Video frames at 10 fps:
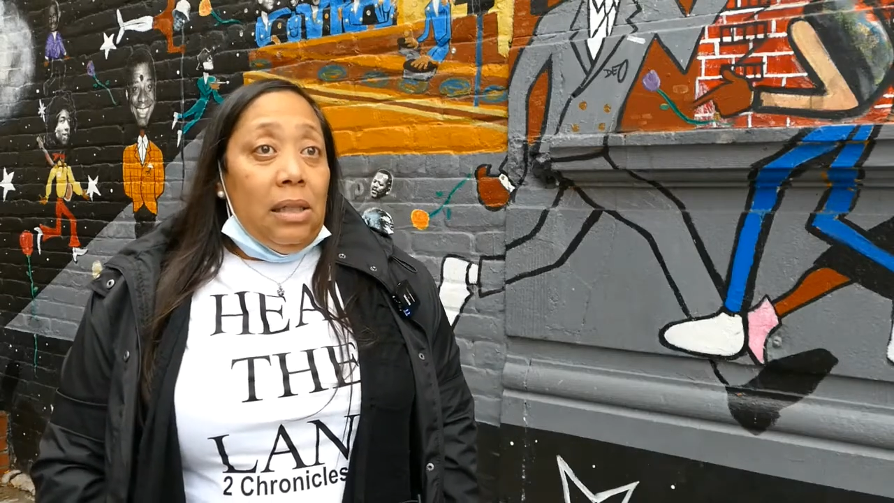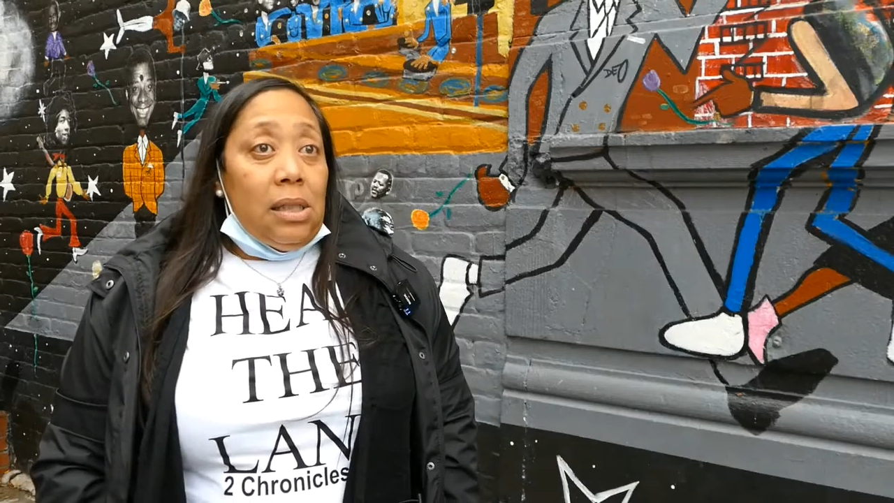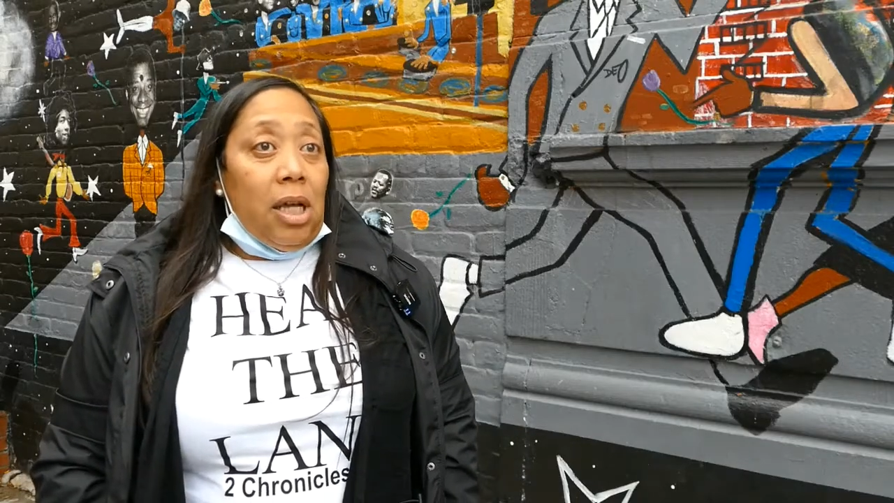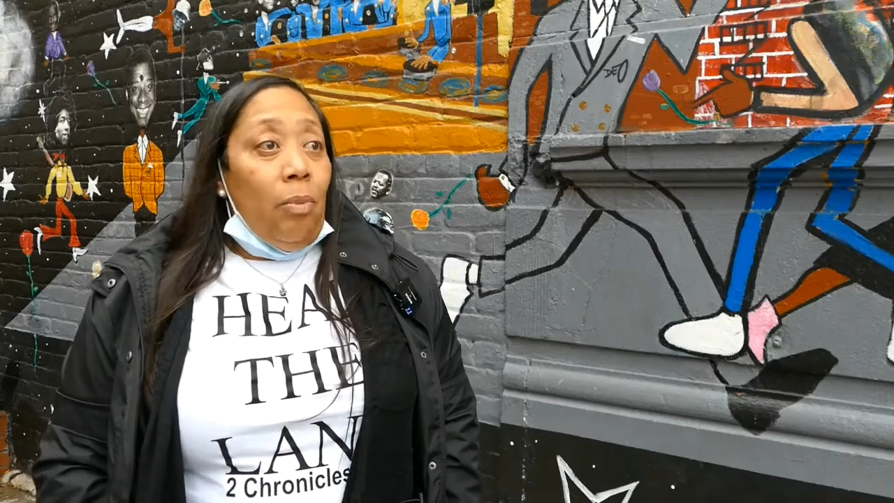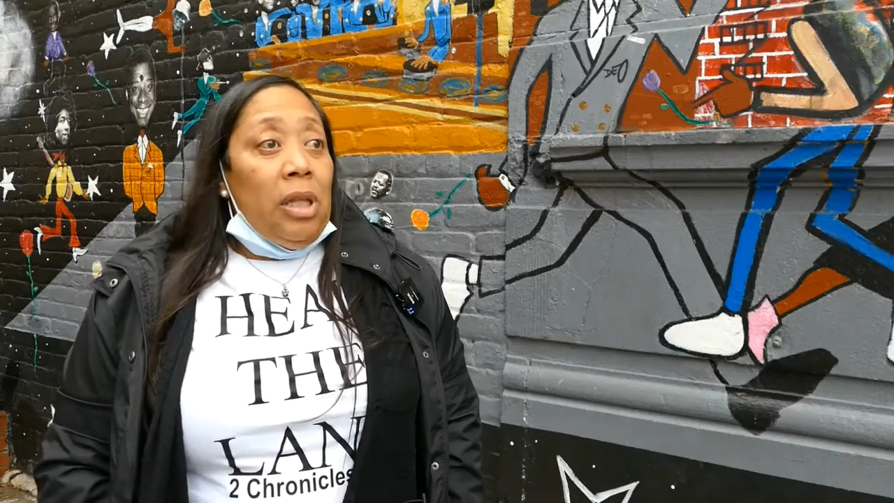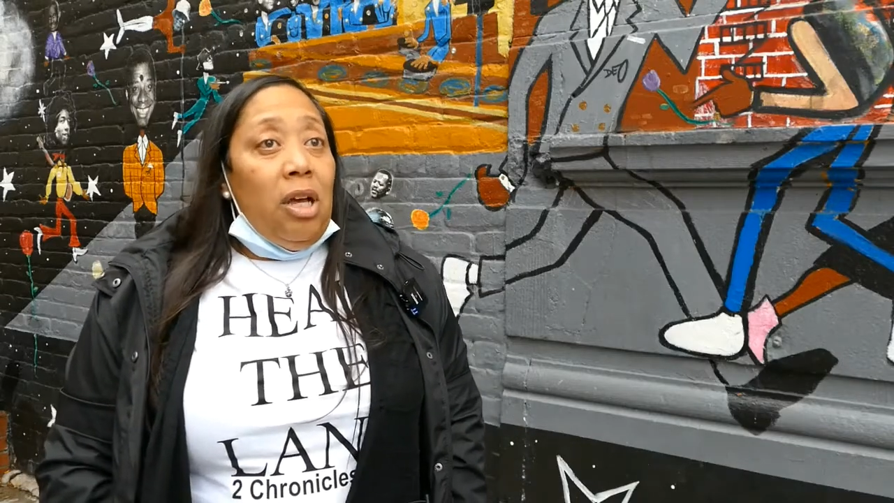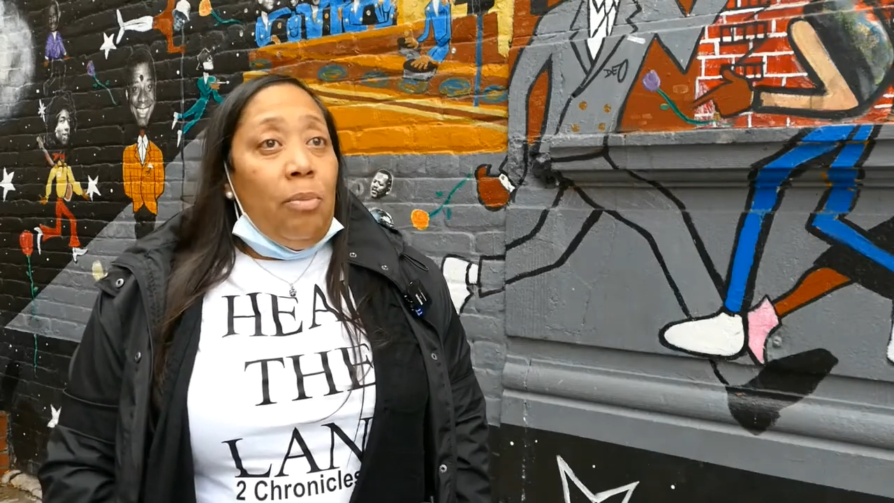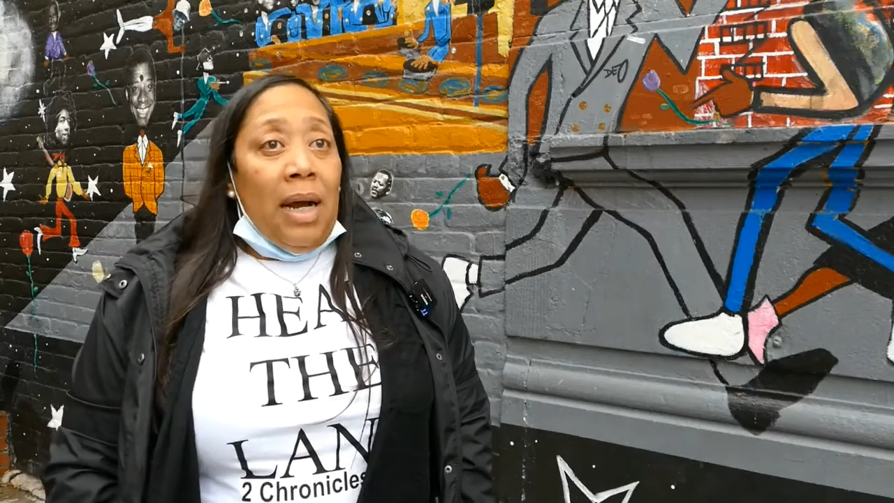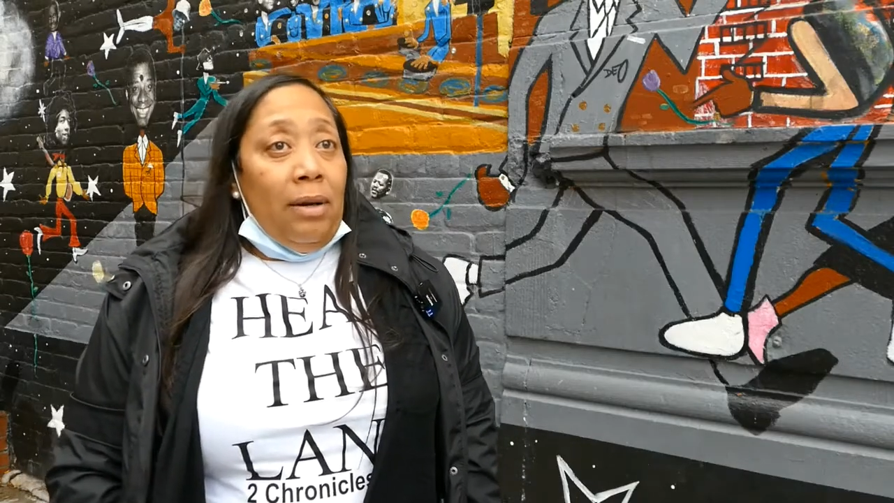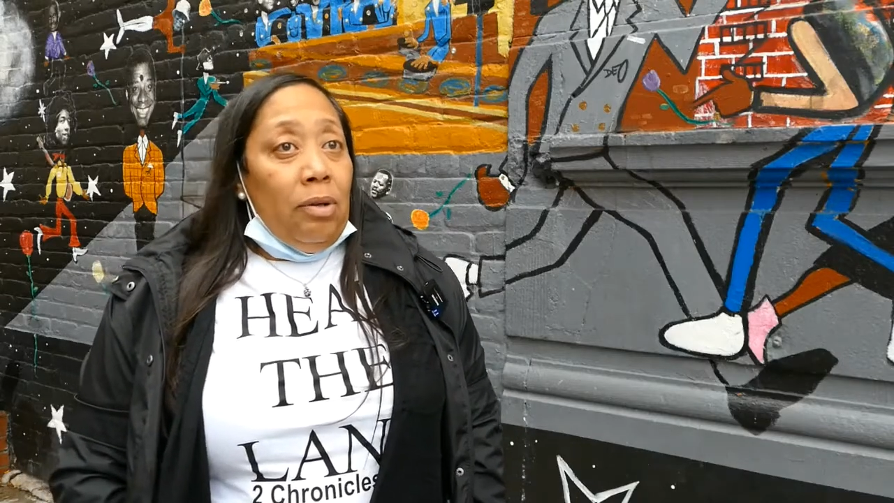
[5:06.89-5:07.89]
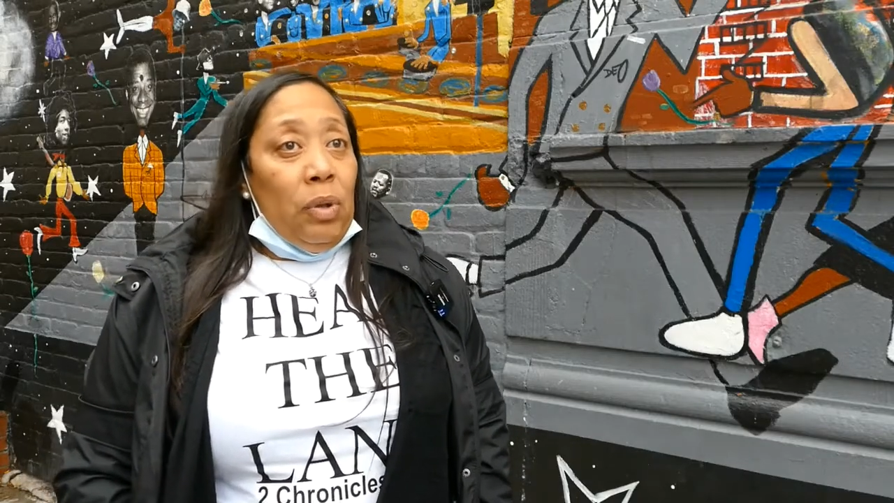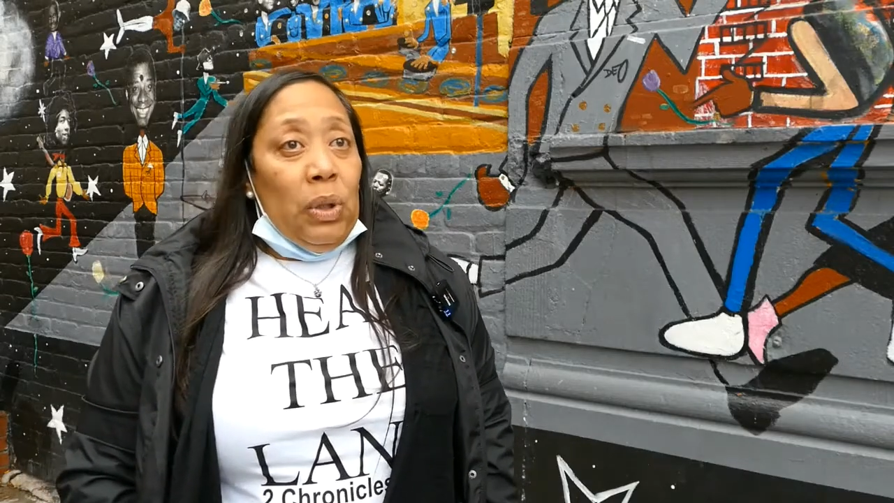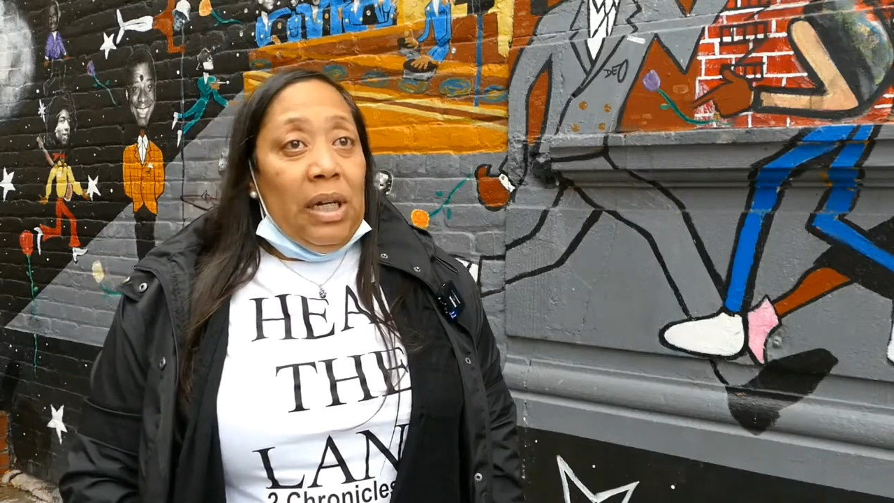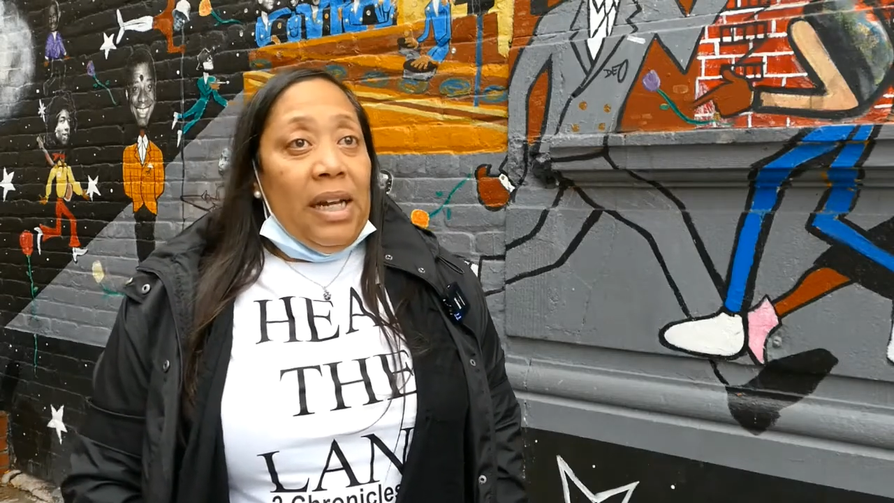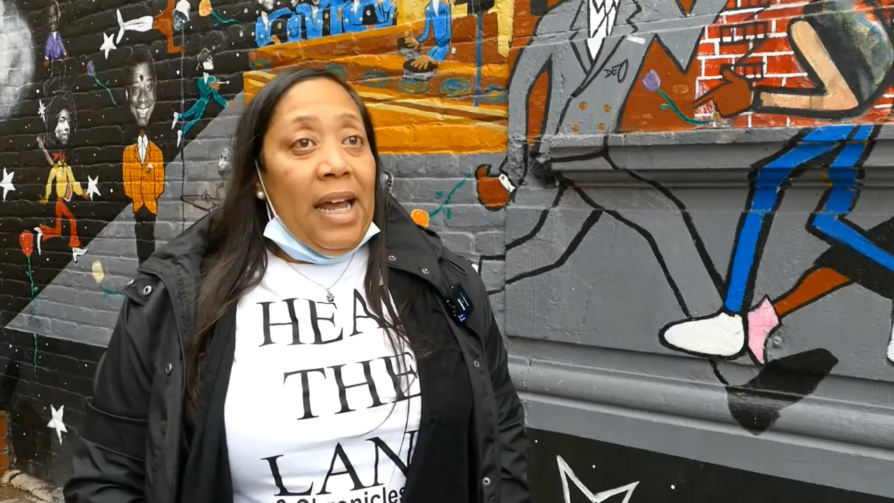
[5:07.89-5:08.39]
Some of them I don't know
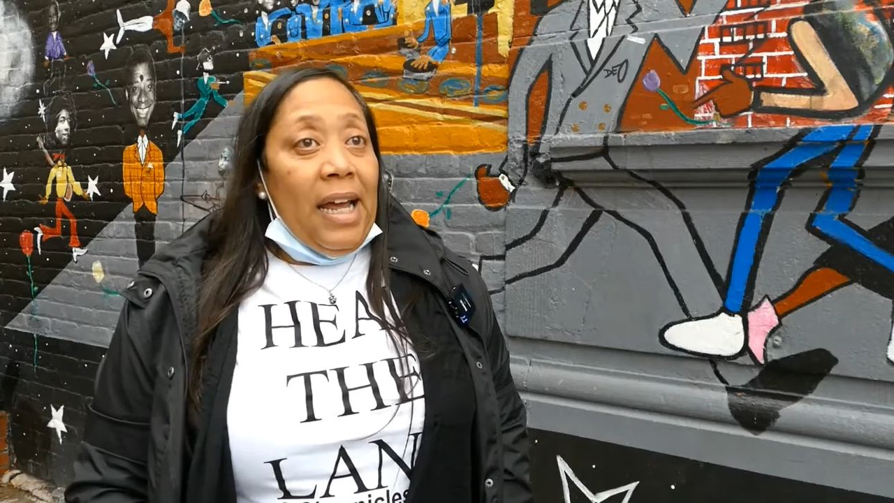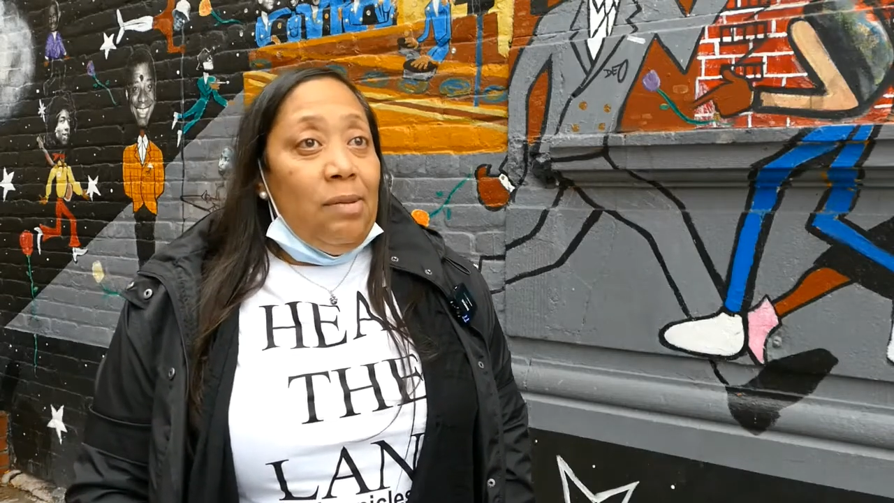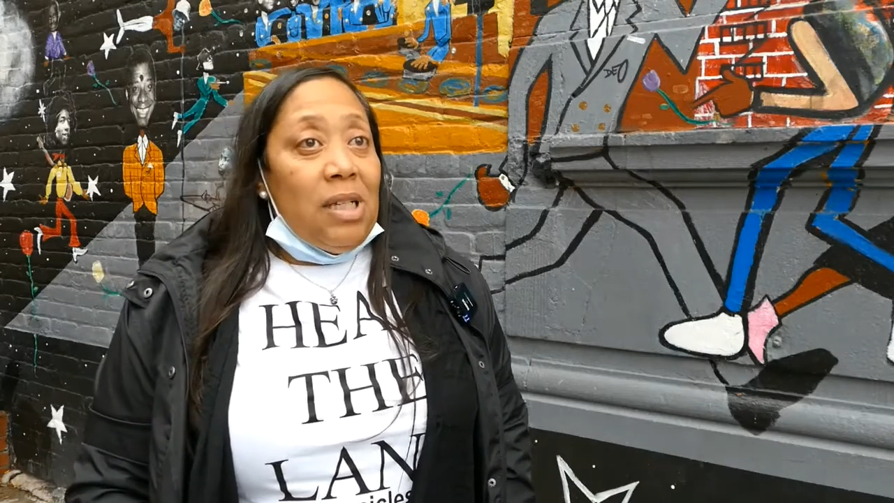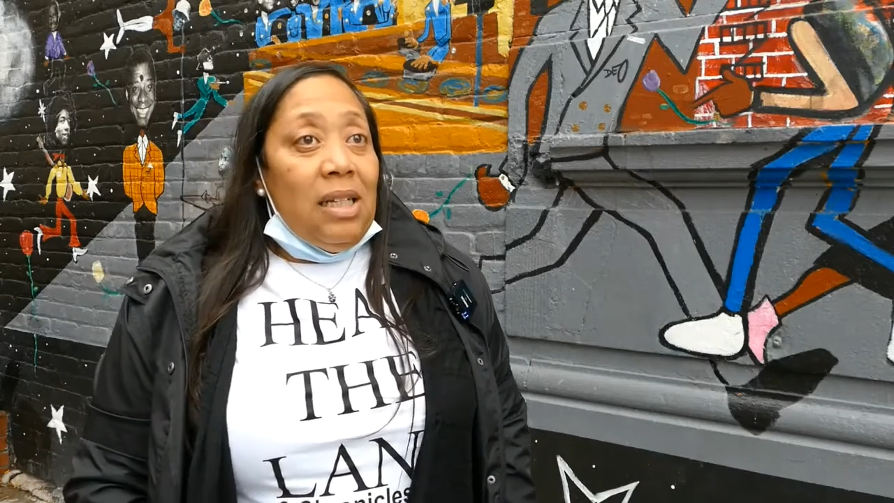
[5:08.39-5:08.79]
the names.